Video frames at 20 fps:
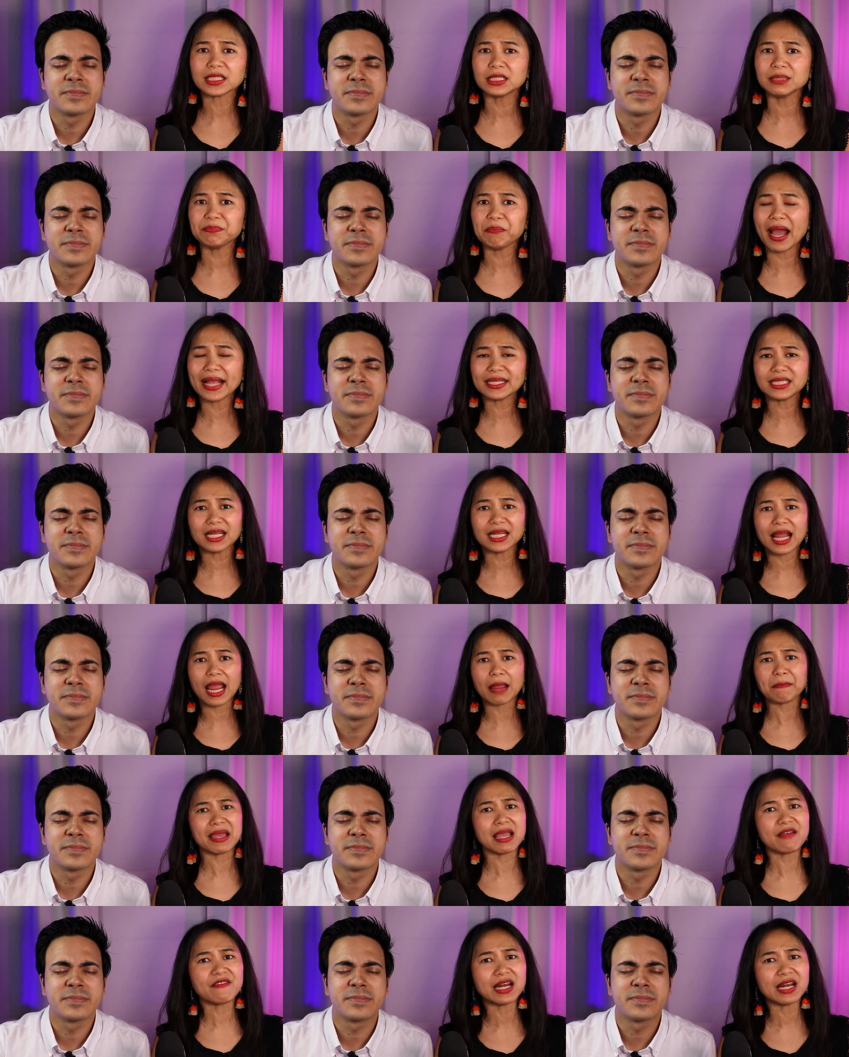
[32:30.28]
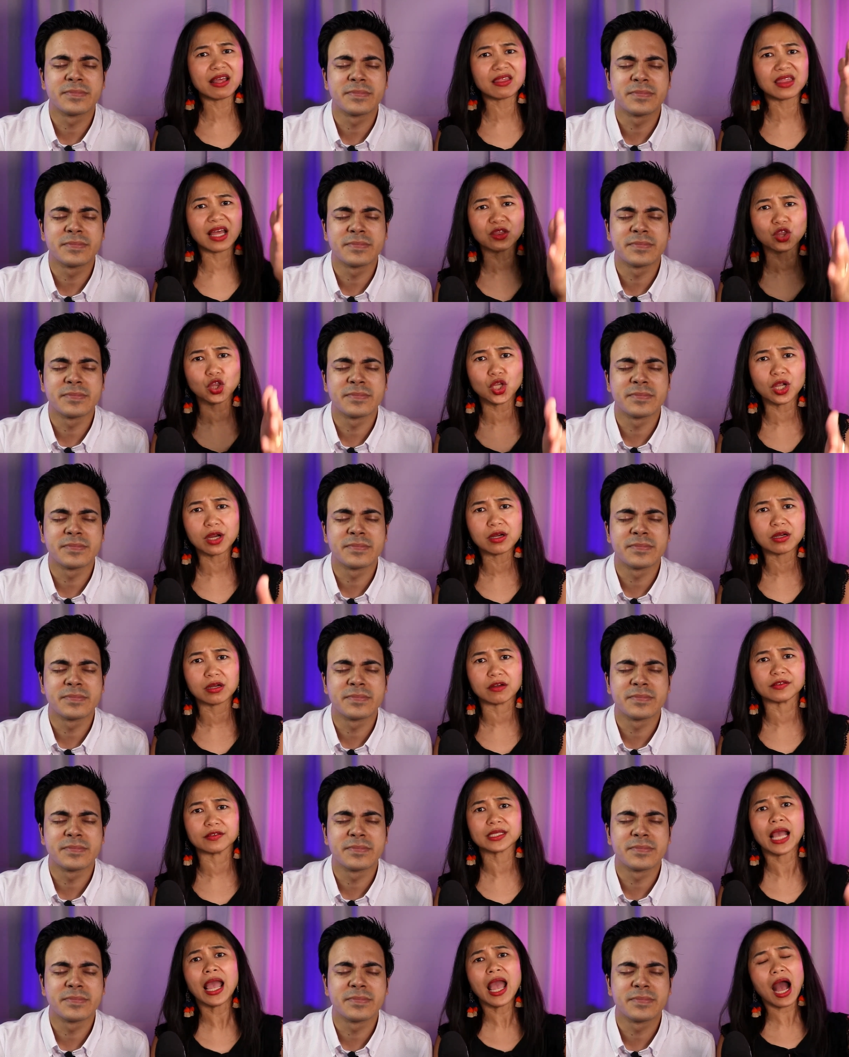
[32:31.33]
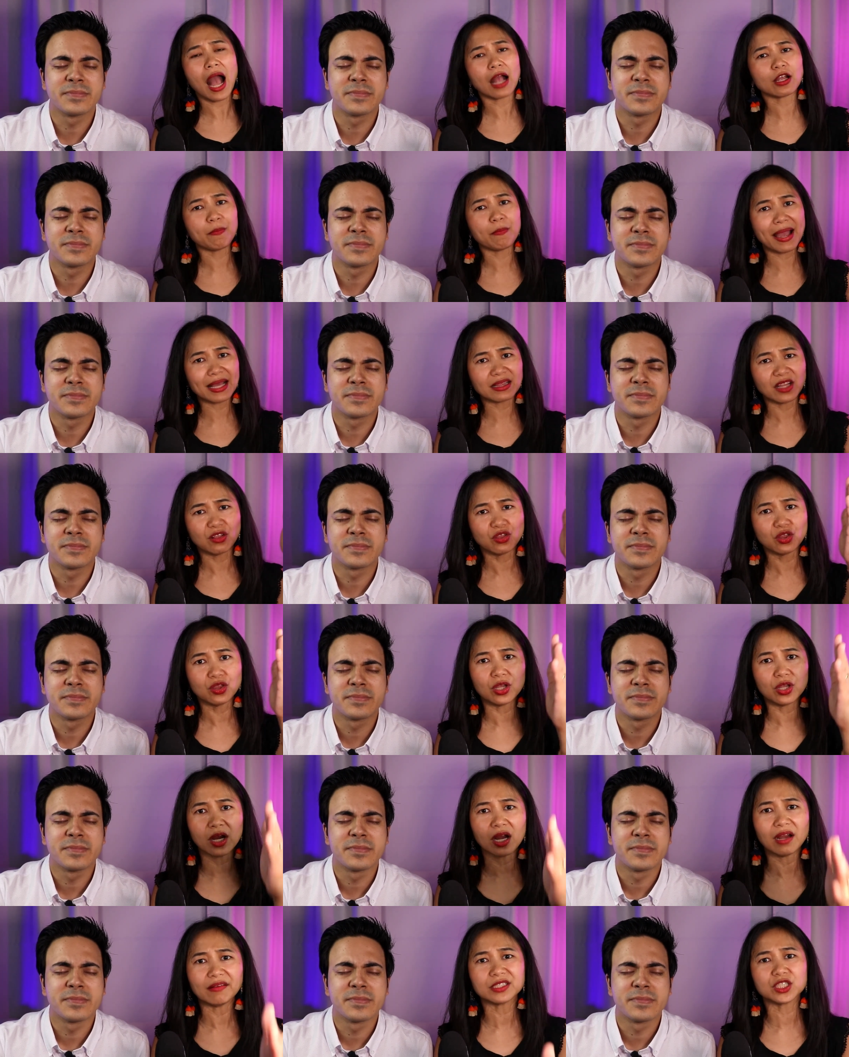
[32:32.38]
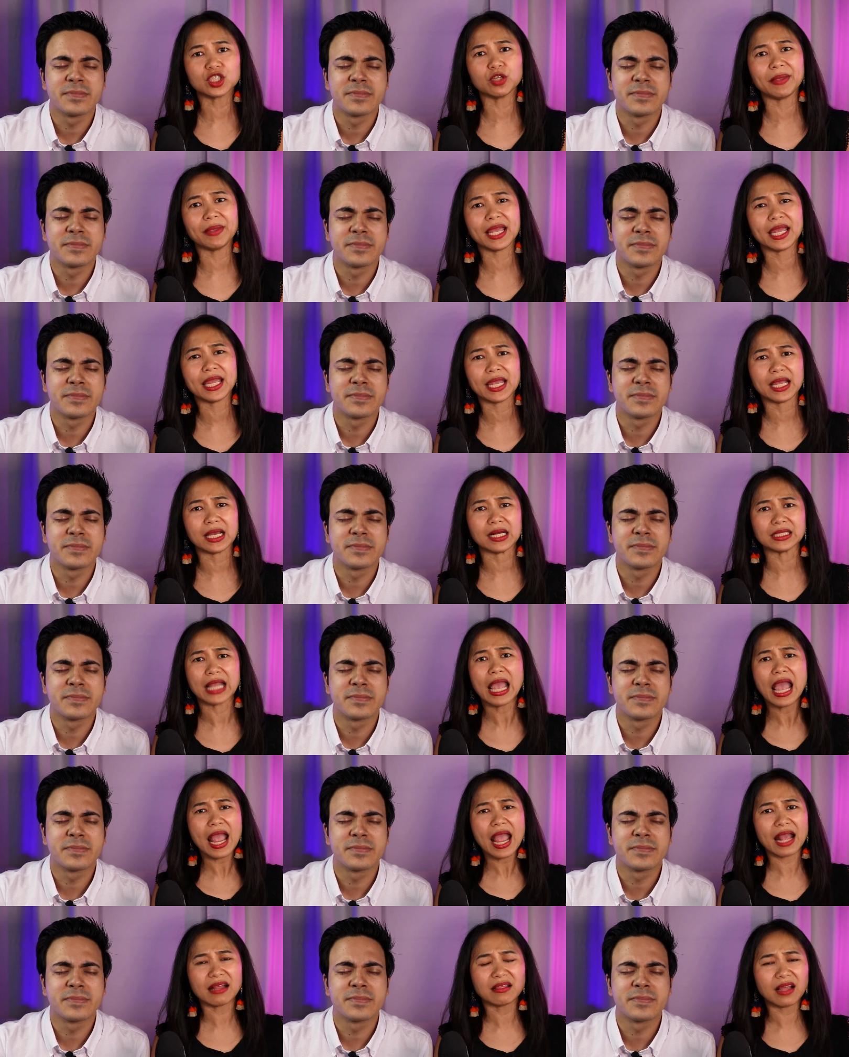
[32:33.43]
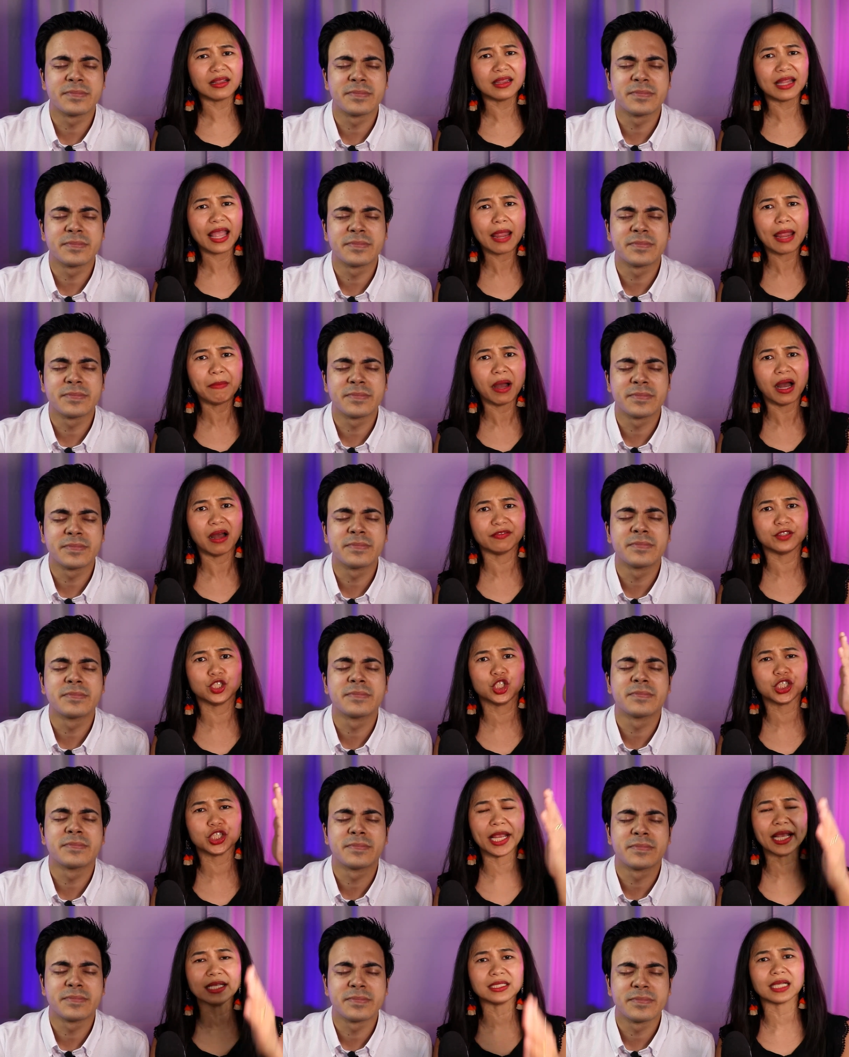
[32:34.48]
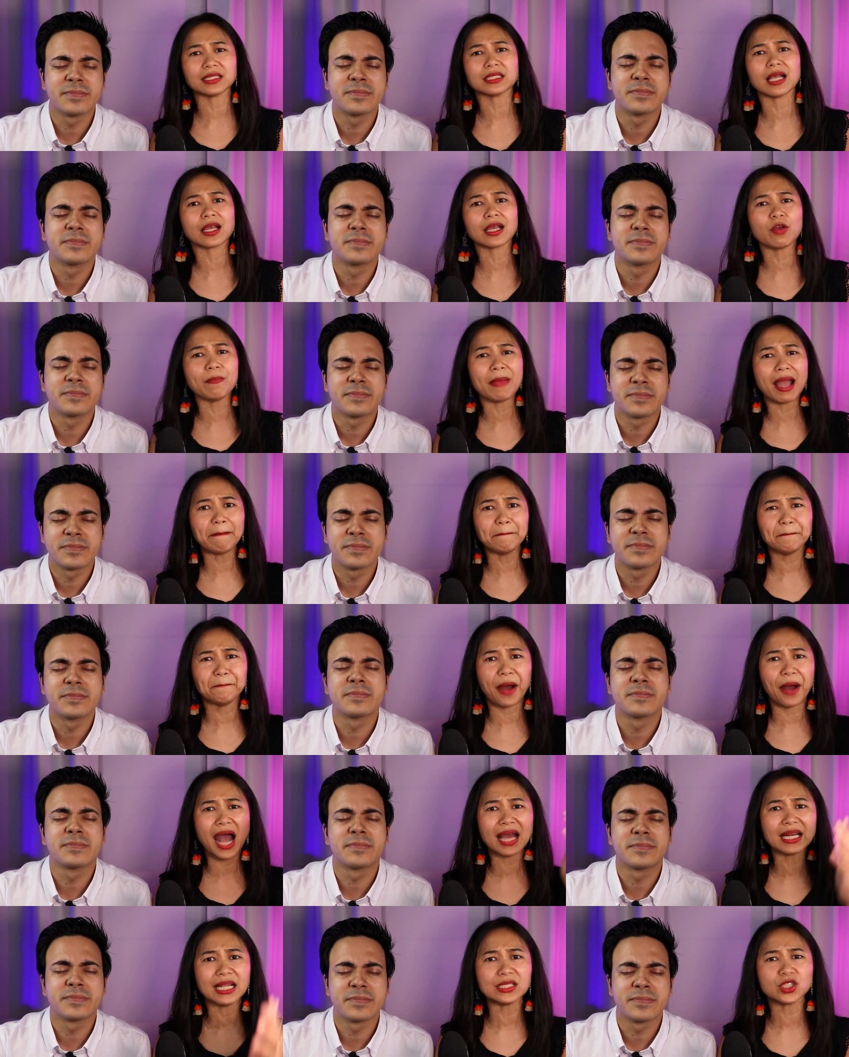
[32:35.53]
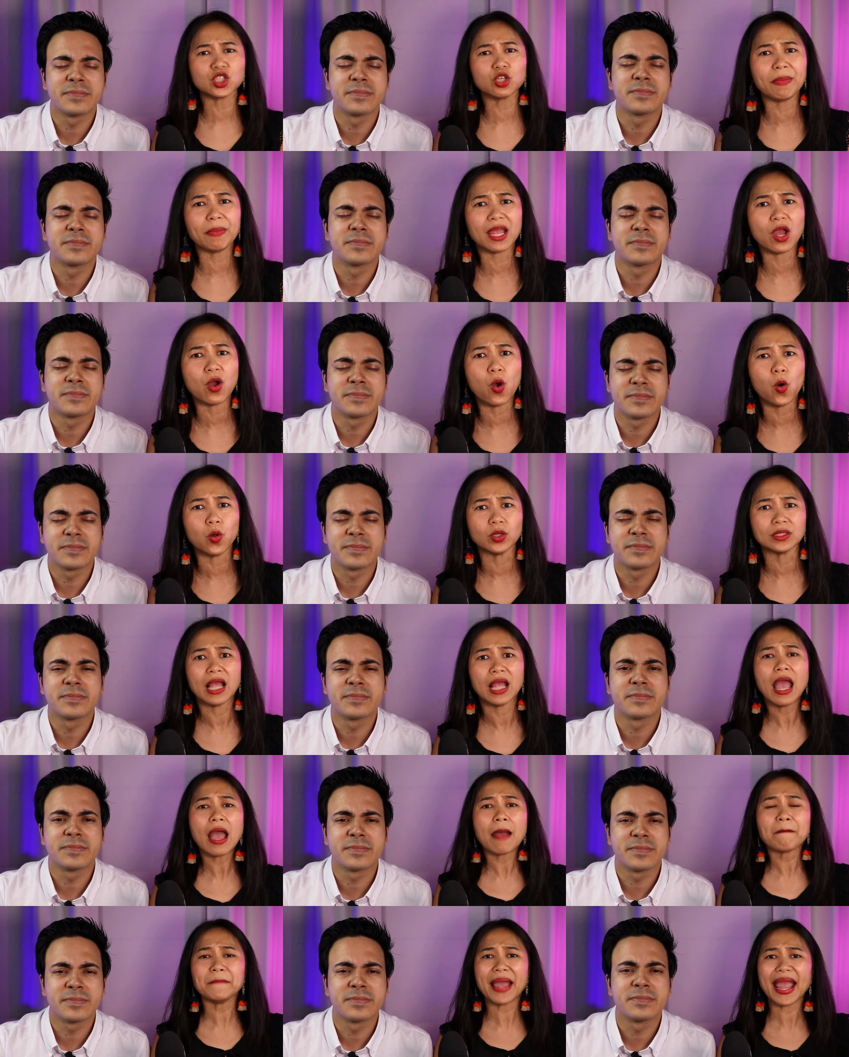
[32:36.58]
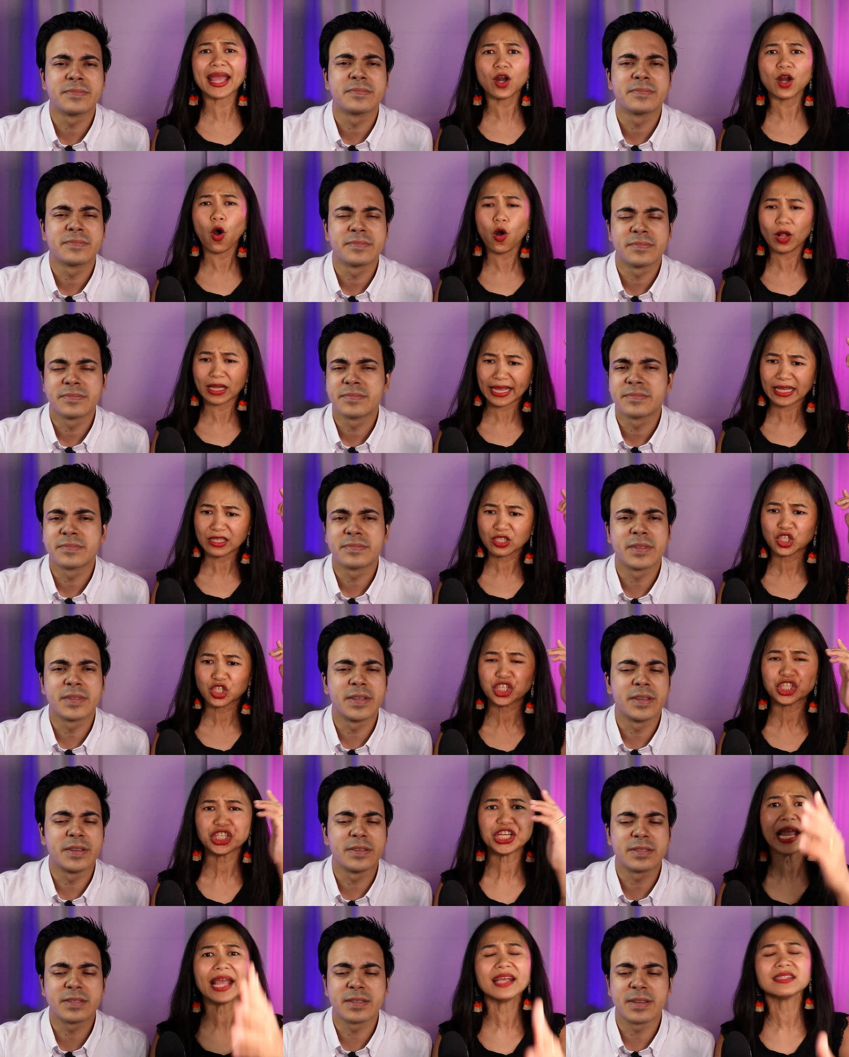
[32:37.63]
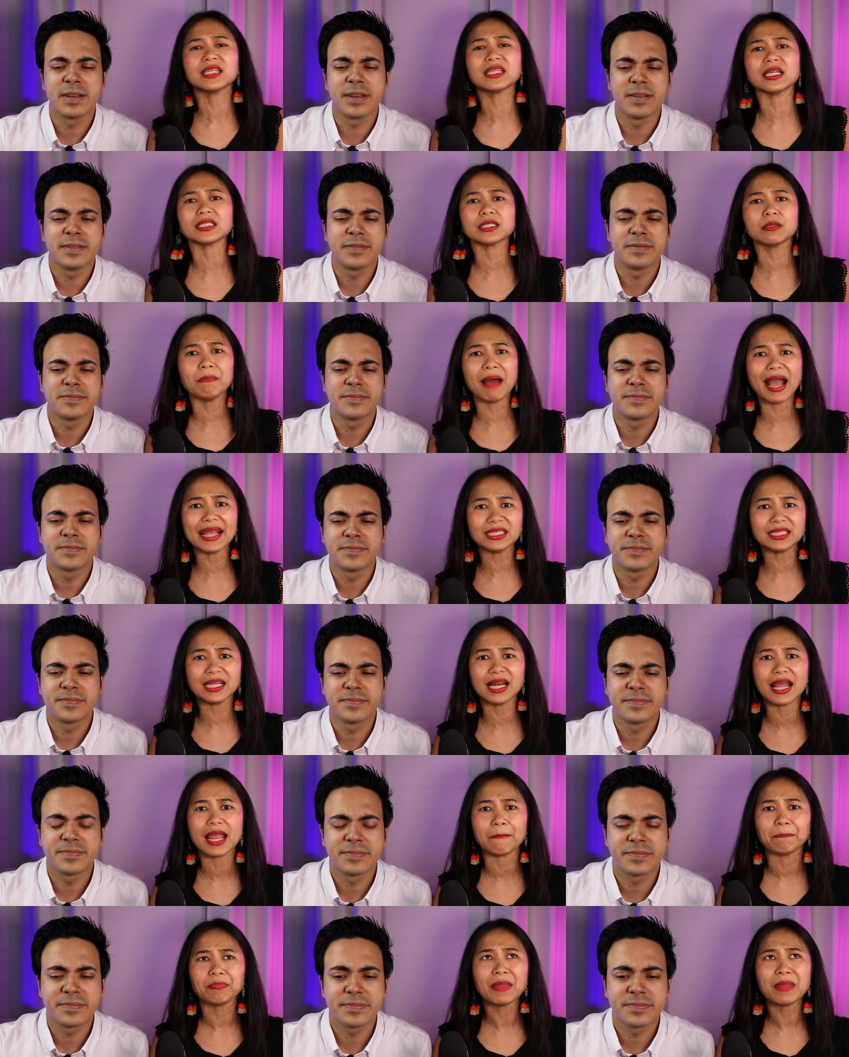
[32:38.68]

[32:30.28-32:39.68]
Speaker 1: mighty name, even in the nerves. I command the nerves to be healed. In the name of Jesus, I command bodies to be whole, made whole in yes, Jesus' mighty name.